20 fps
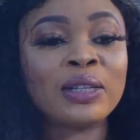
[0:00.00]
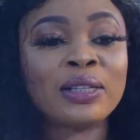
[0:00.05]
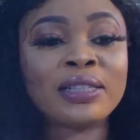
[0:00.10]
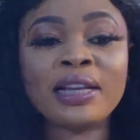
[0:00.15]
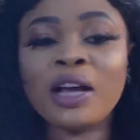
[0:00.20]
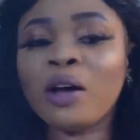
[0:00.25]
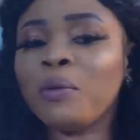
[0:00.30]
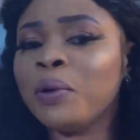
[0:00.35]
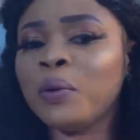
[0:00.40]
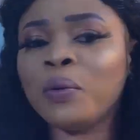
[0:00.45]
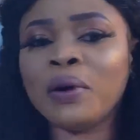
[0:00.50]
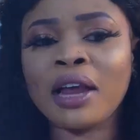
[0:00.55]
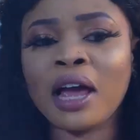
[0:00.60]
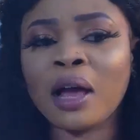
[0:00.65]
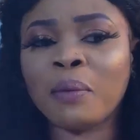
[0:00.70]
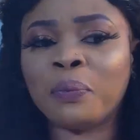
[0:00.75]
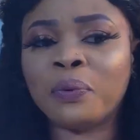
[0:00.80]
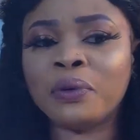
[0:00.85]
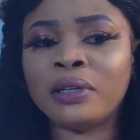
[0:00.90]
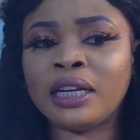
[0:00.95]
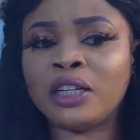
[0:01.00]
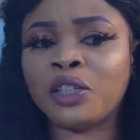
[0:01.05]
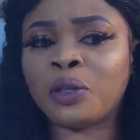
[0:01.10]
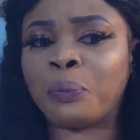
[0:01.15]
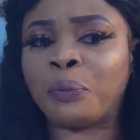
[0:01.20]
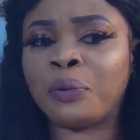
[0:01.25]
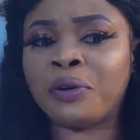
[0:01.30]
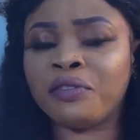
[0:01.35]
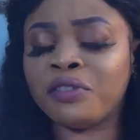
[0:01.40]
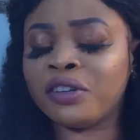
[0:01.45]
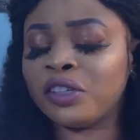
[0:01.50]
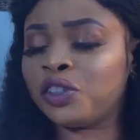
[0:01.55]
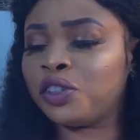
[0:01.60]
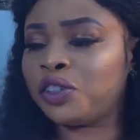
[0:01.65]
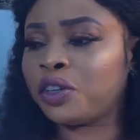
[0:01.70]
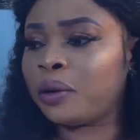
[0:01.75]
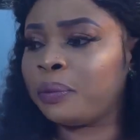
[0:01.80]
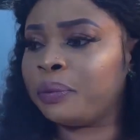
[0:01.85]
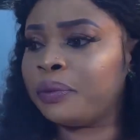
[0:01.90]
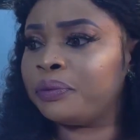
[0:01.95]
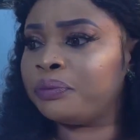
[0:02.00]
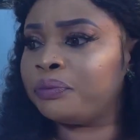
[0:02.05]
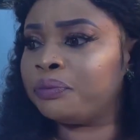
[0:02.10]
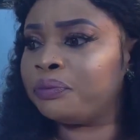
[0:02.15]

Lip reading: So tell me, what happened at your previous job?